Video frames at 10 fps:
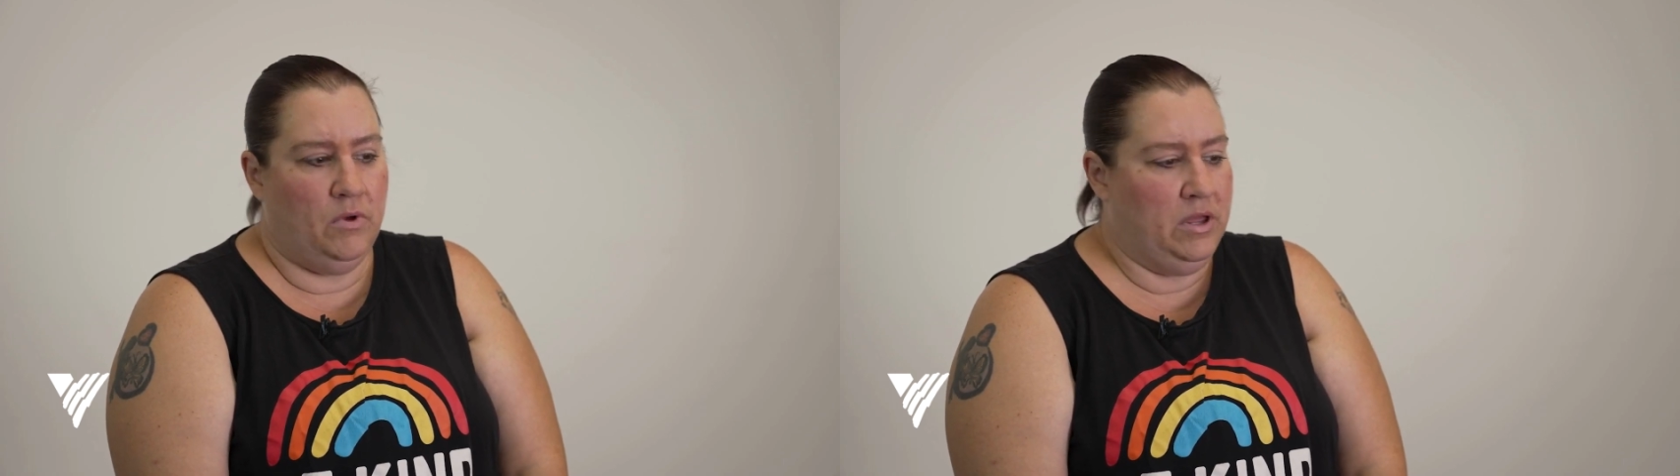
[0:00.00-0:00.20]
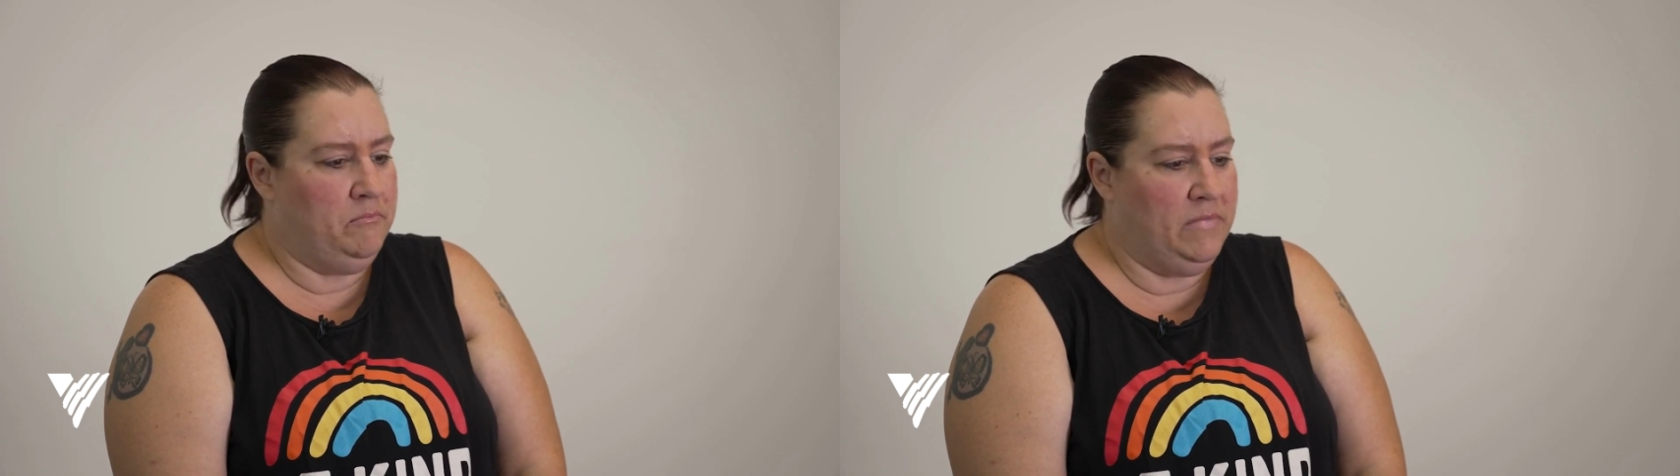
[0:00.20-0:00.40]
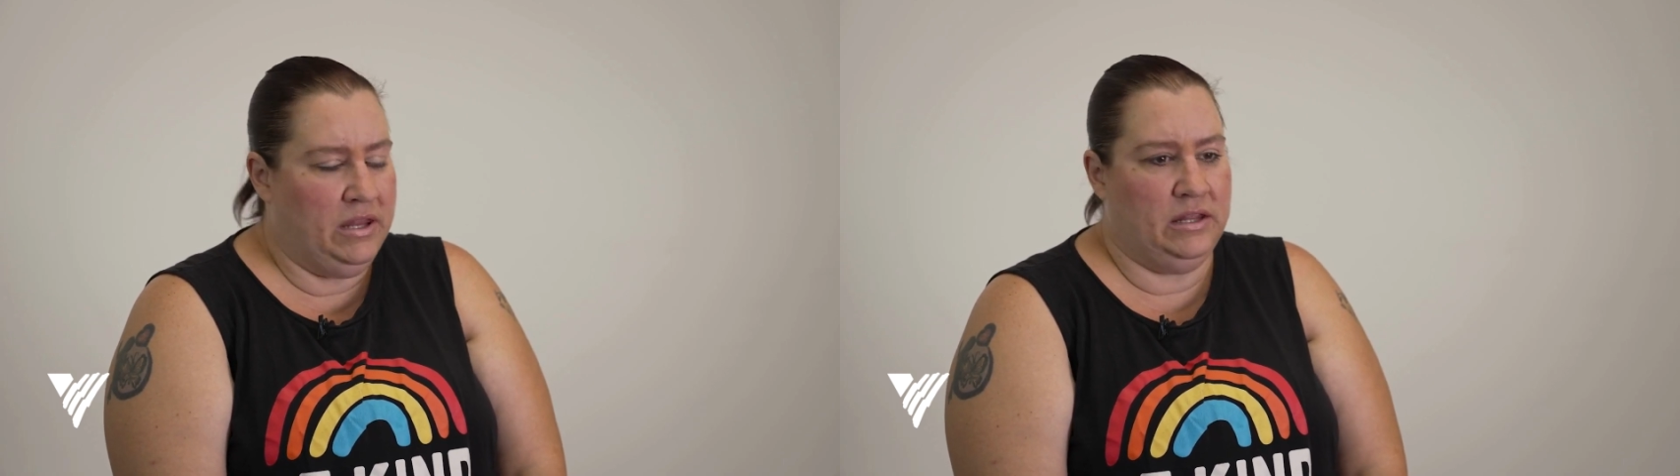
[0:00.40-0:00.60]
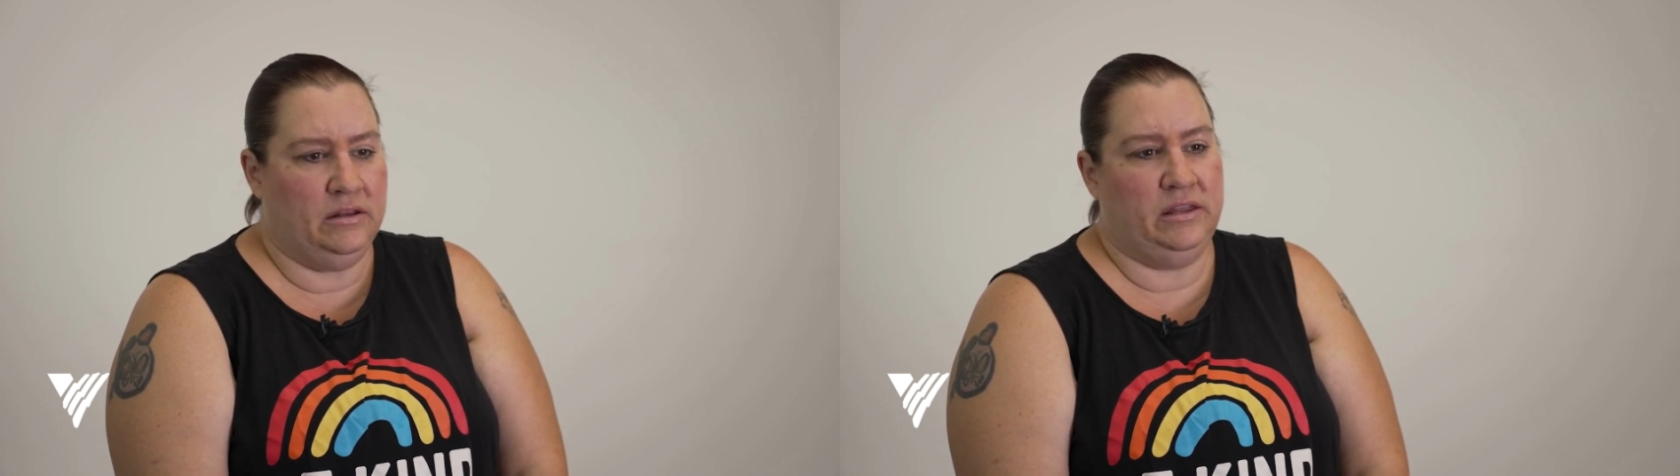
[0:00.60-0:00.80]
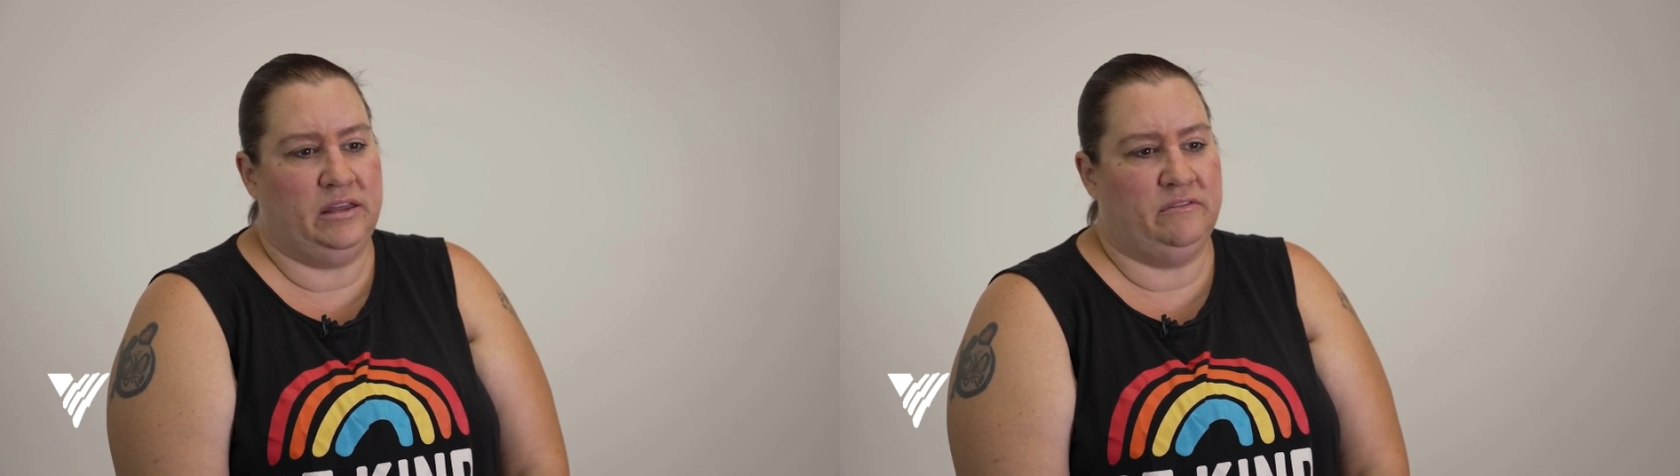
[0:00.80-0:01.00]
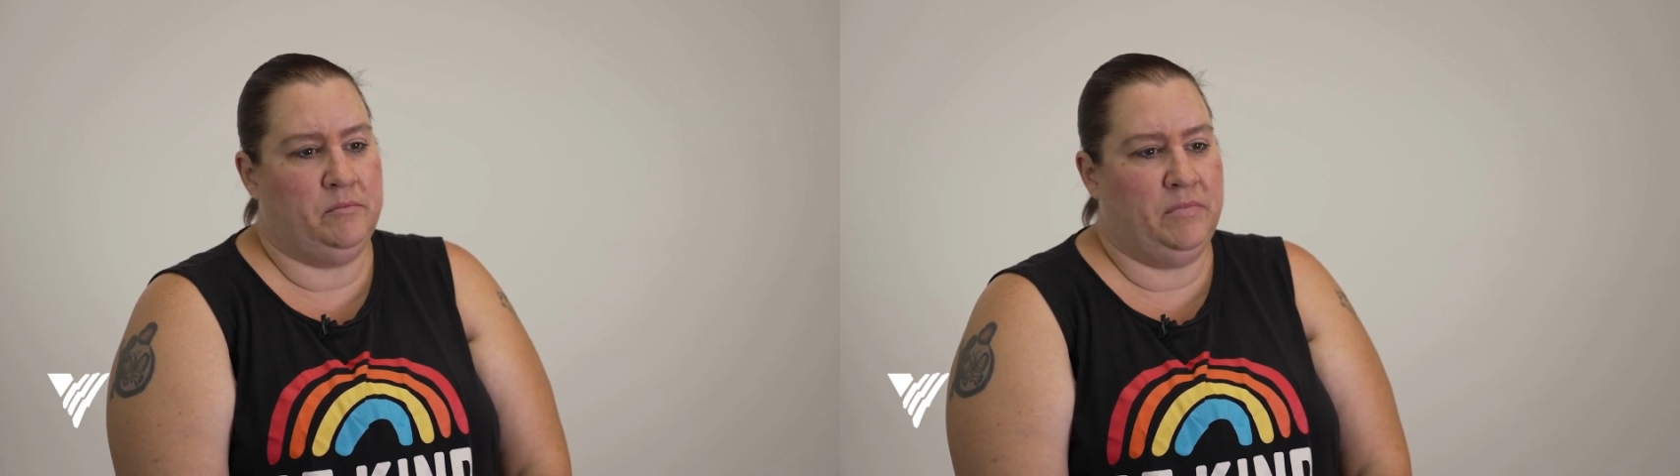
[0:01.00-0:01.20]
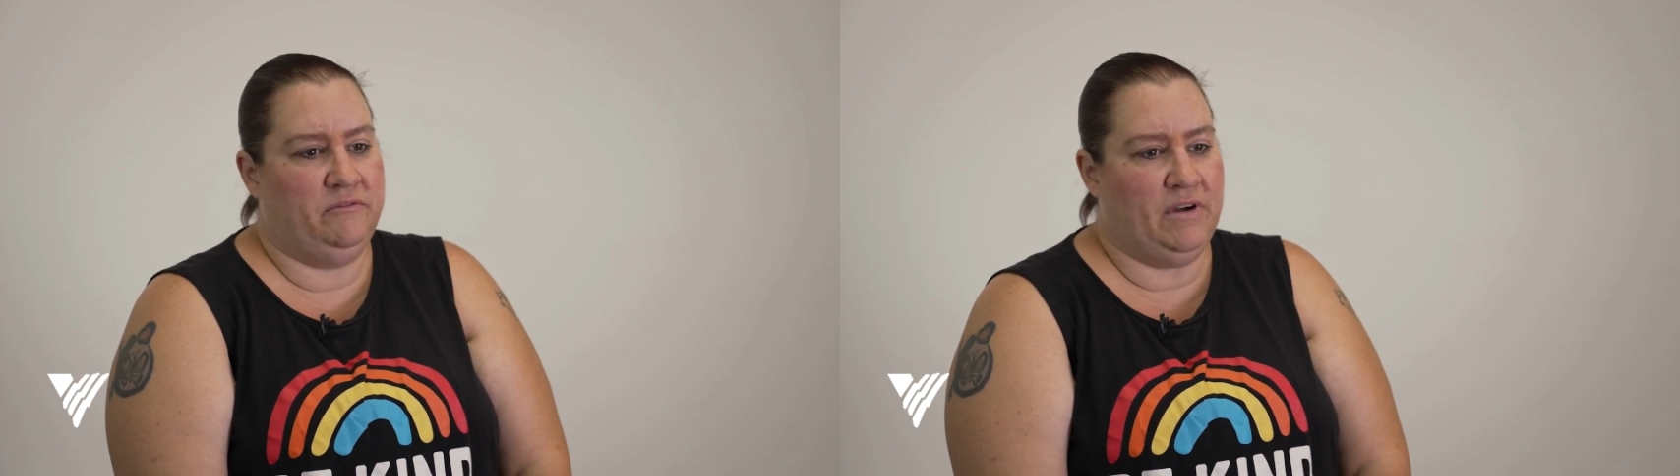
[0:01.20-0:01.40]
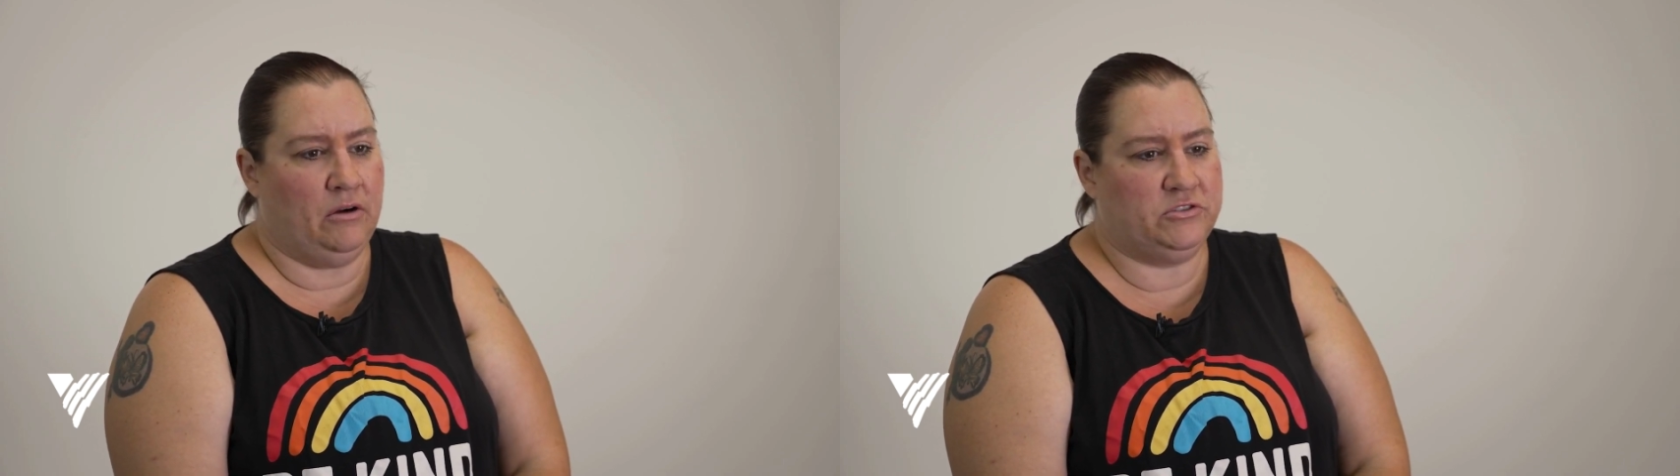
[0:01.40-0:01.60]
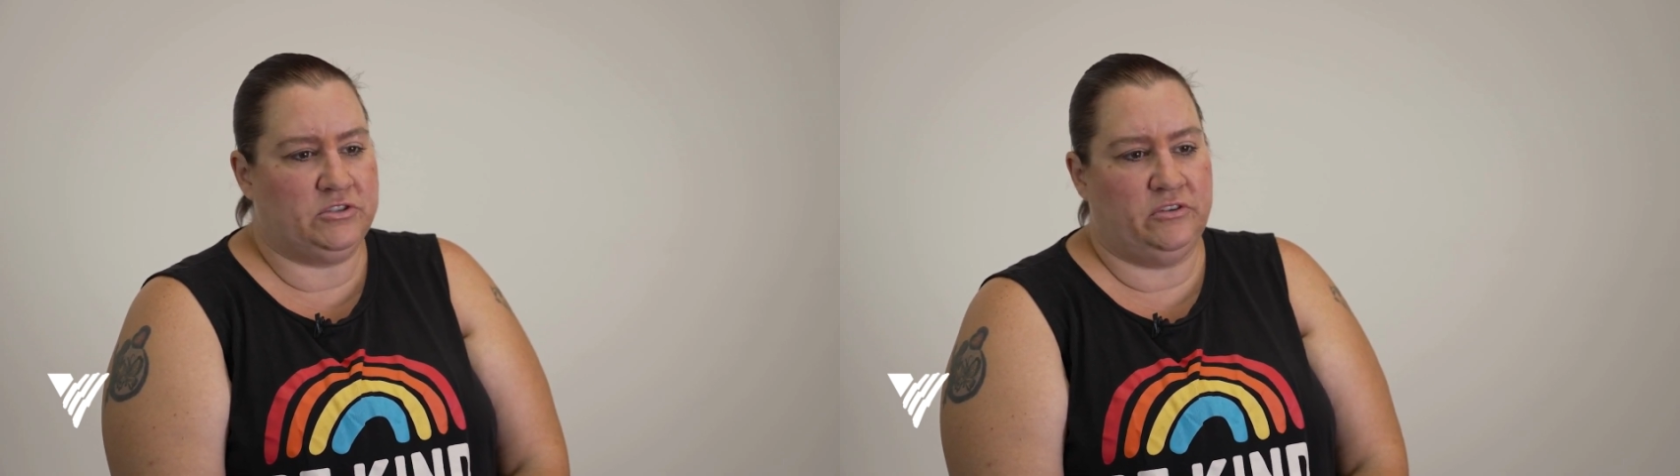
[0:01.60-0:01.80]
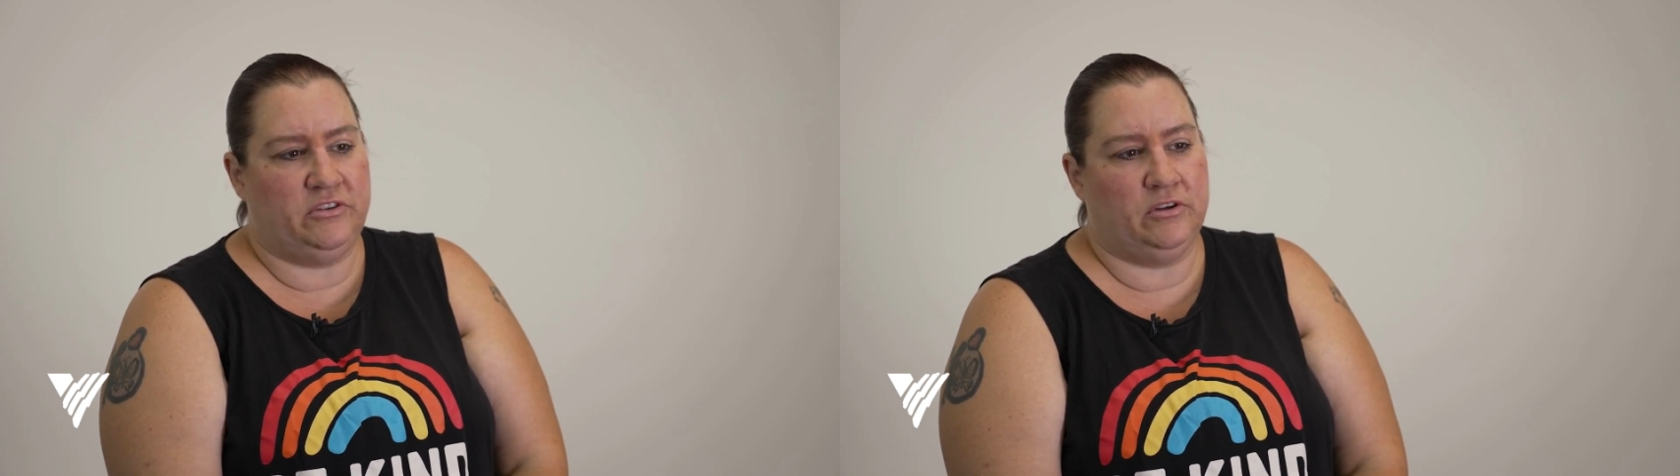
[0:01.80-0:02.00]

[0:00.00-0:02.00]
immediately giving me vouchers